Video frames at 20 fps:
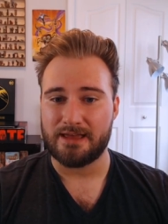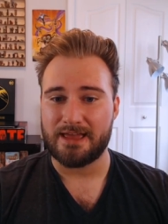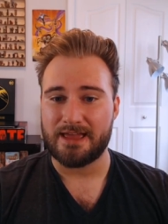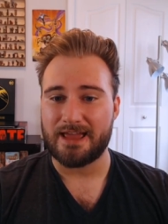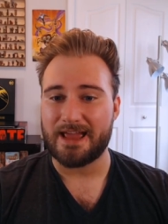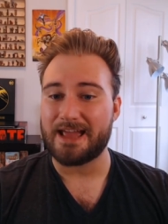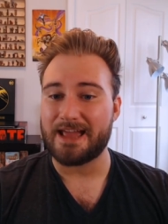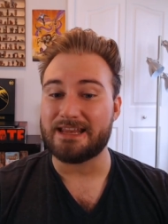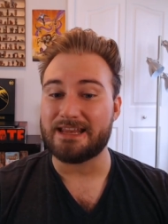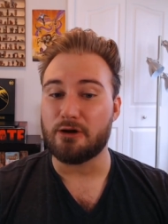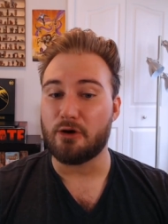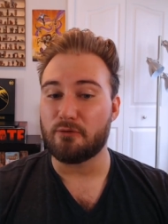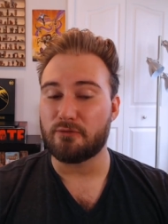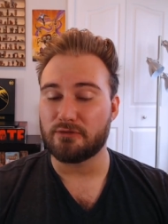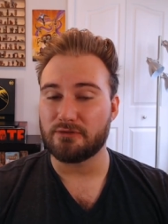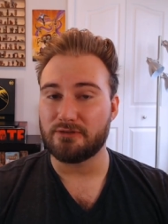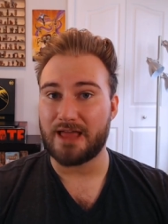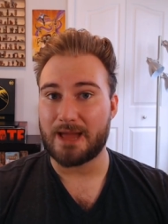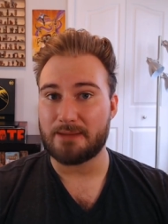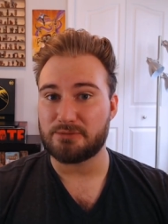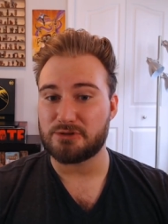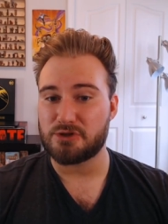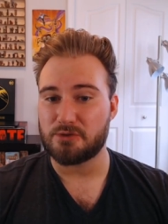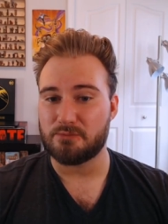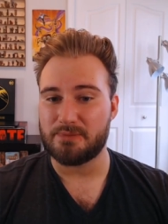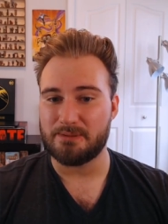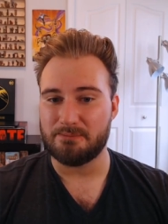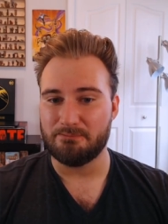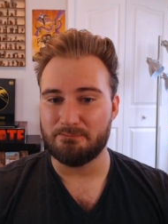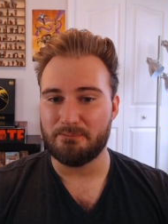Any overlap should be
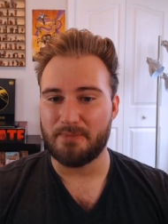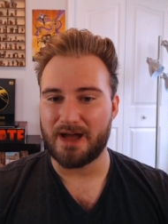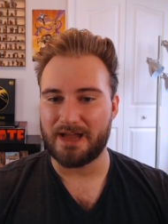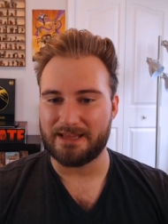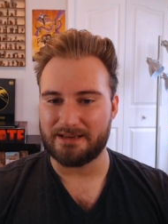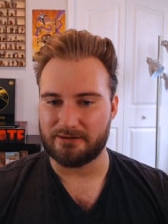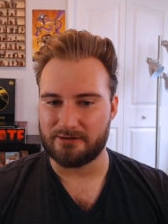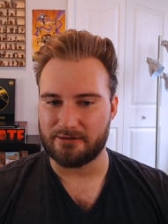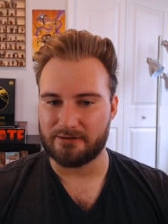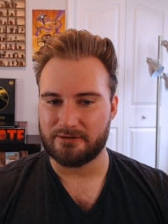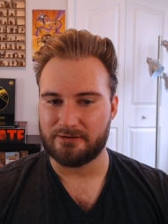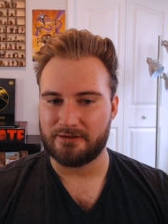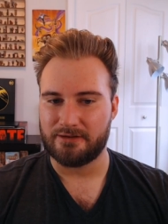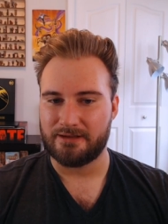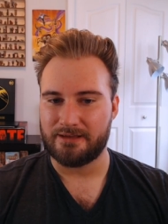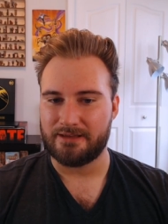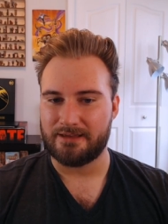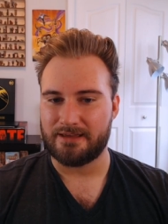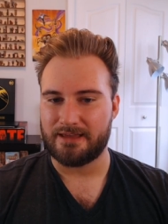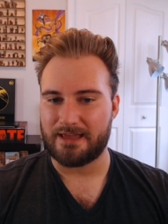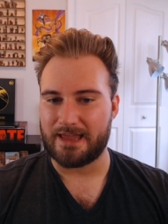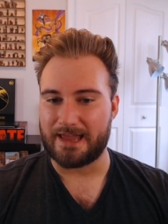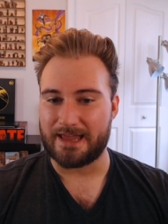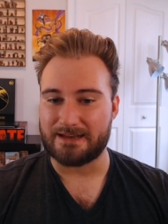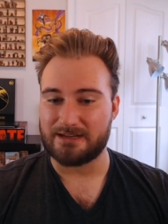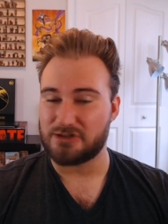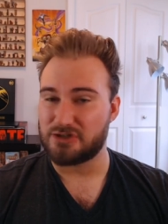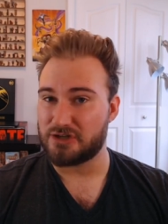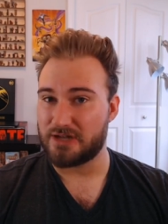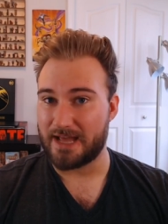minor, and it
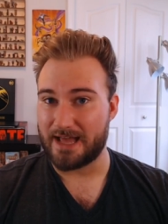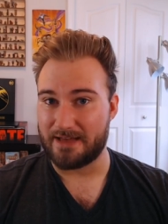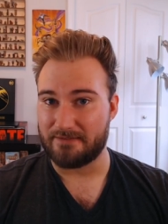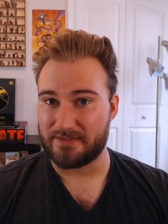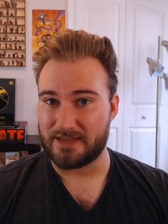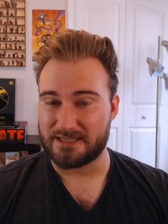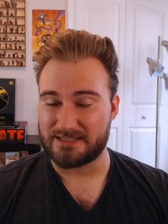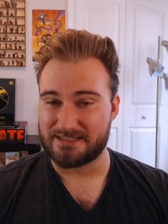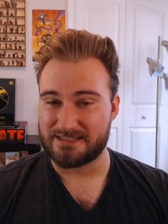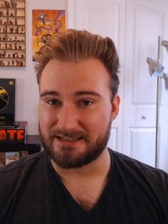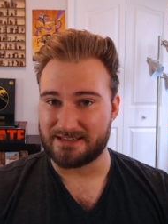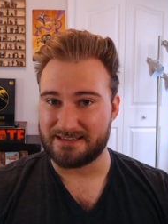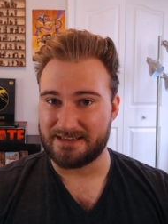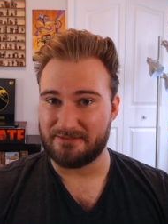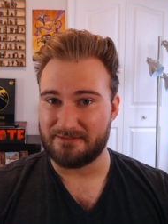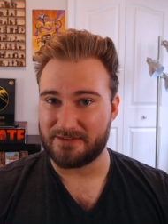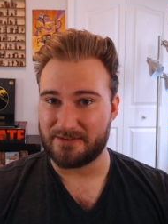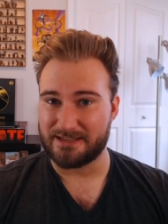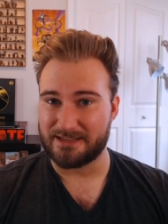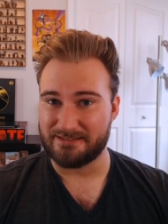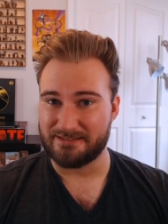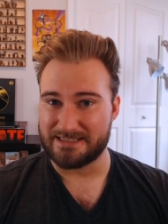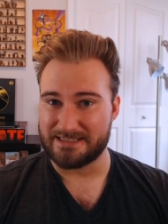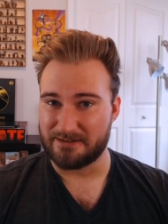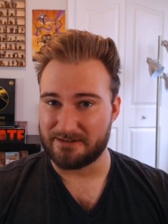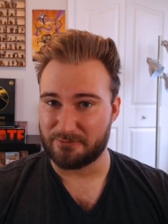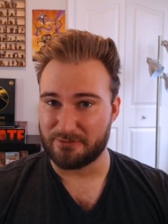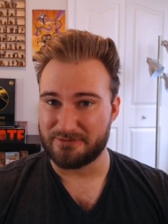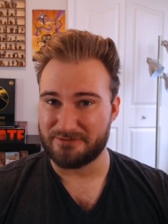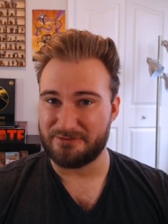should have a significantly
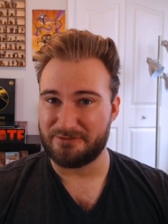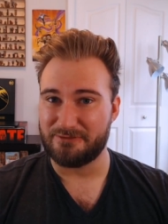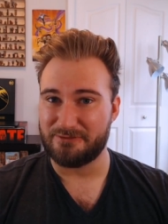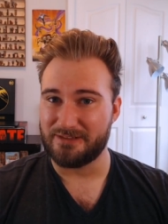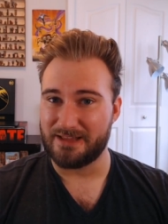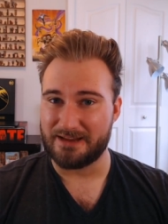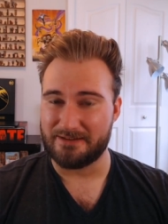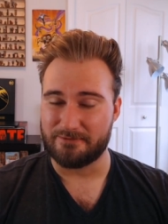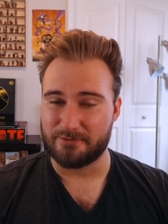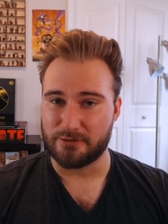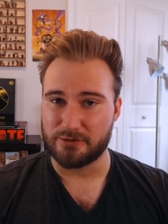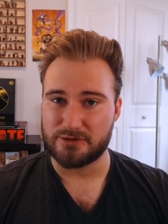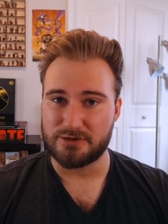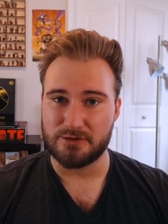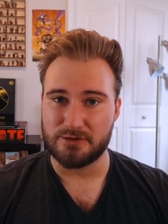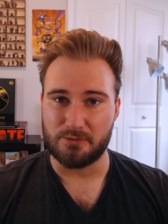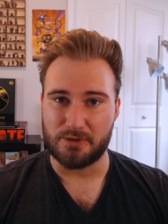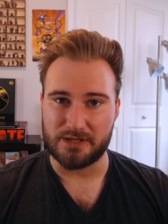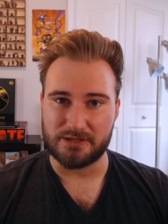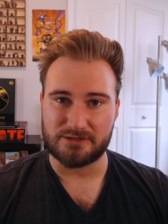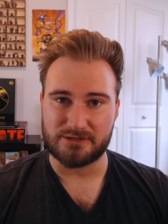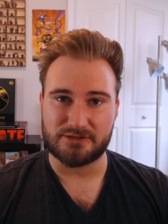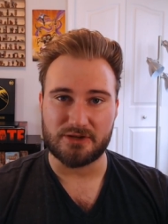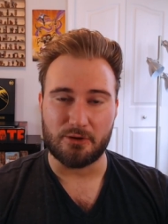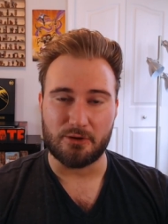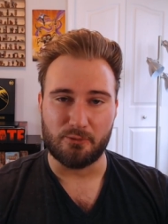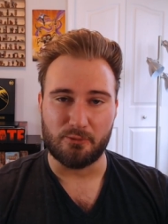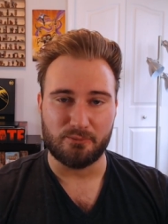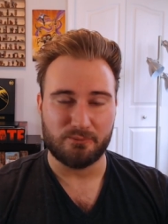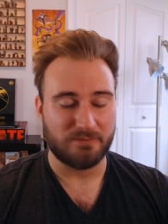different flavor to it. So,
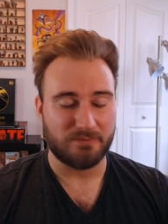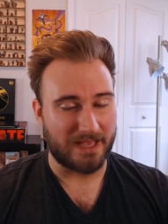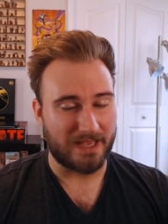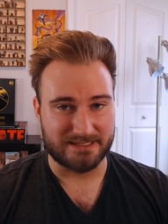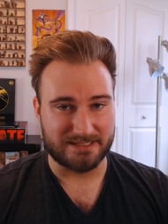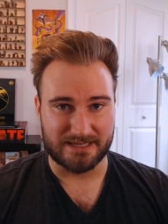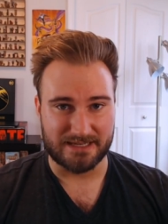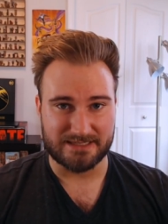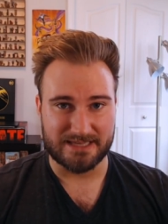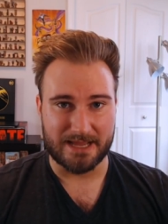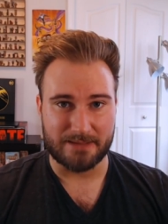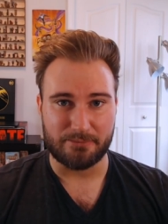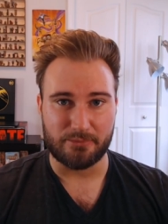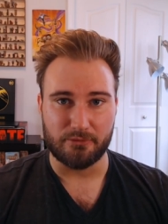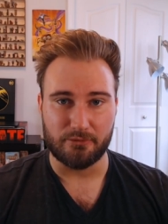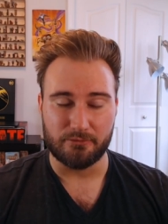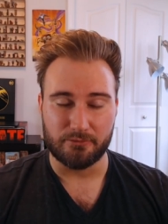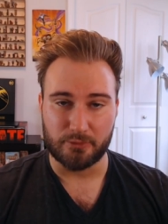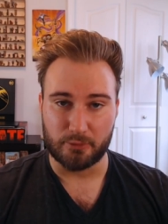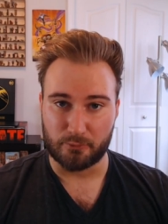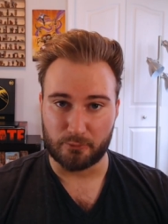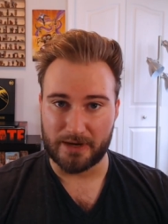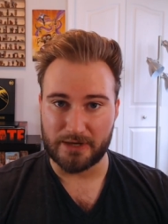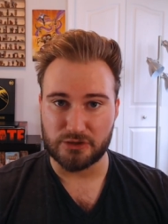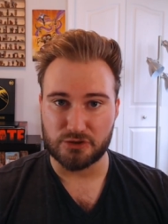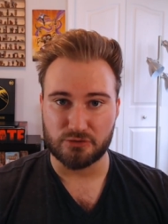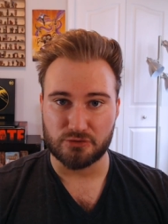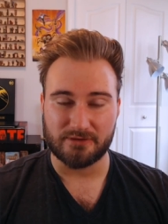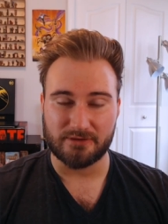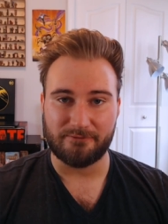as an example, the ranger
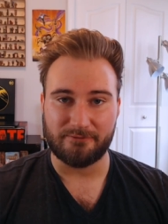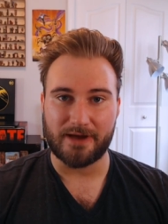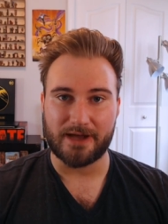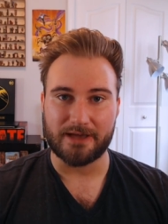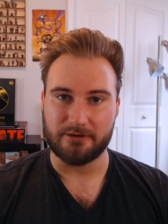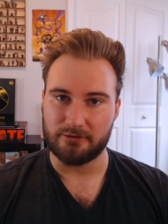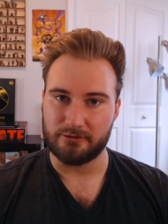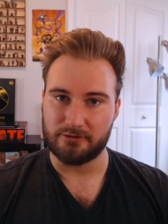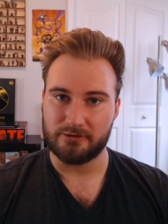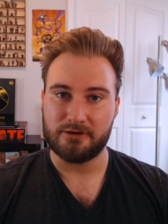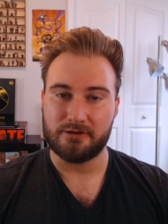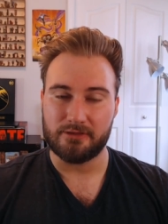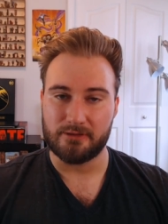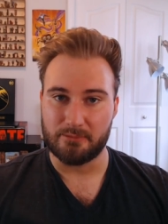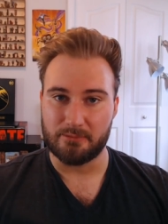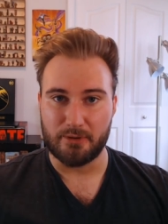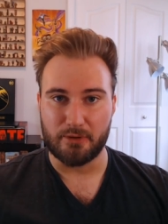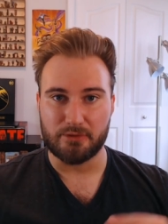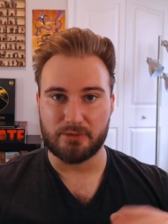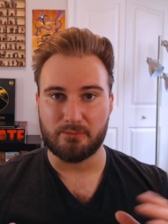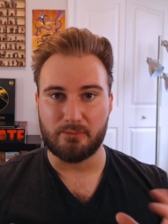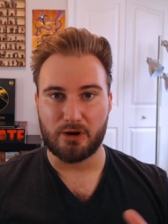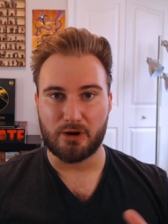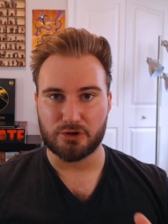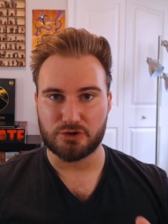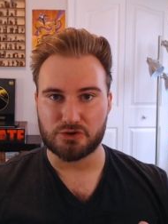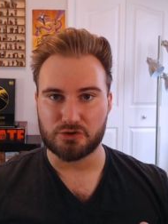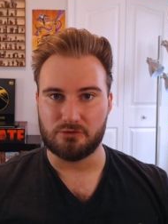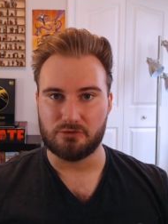and the fighter, they're both martial.